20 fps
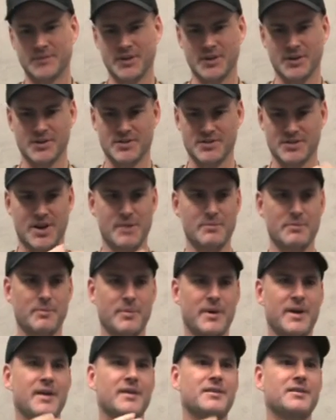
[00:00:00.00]
you know,
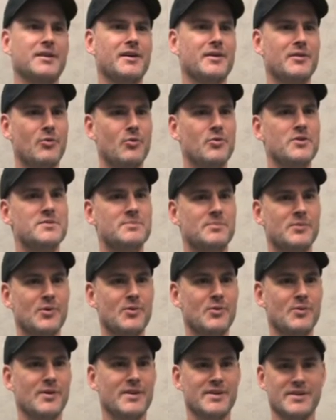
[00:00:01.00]
Simon Pegg and all these
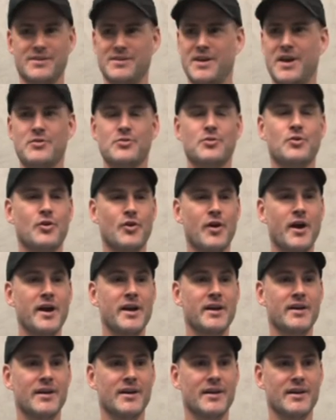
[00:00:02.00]
people, Daniel
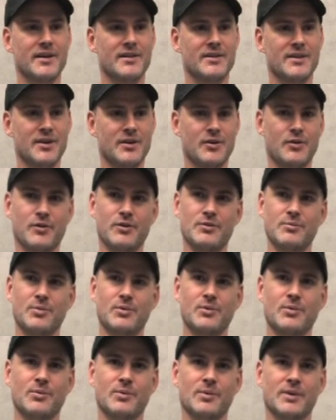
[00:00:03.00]
Craig, the
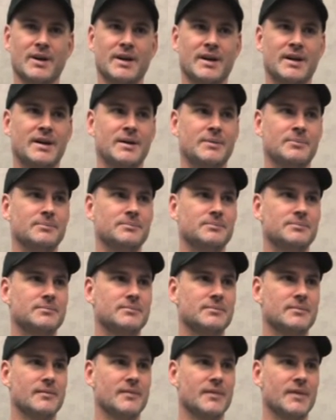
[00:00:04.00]
incredible
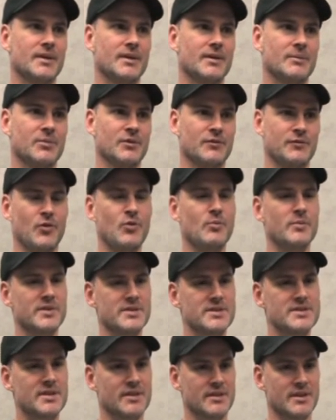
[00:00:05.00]

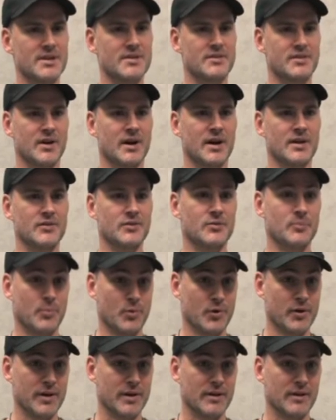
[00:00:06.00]
performance that these guys could
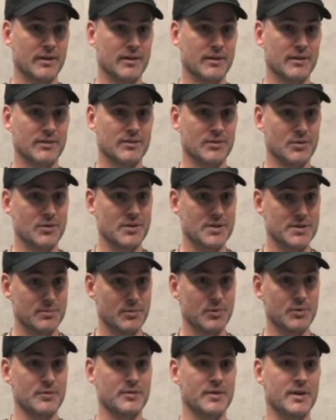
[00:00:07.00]
bring to this
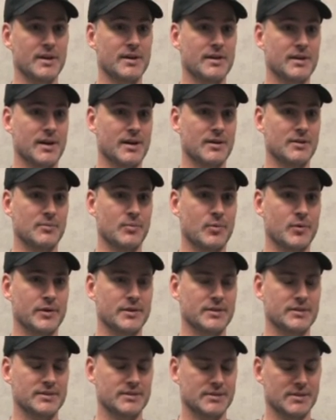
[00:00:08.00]
movie and to
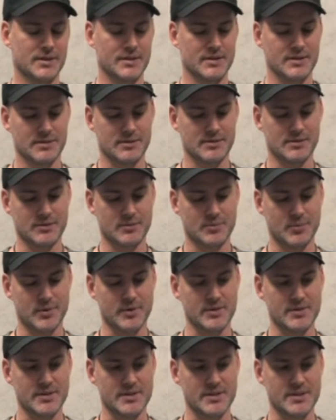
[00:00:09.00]
bring
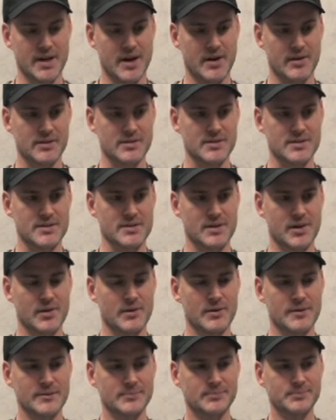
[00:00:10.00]
to these characters.
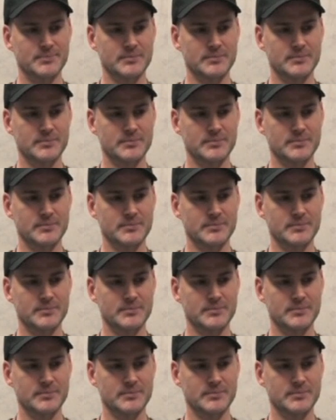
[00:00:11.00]
So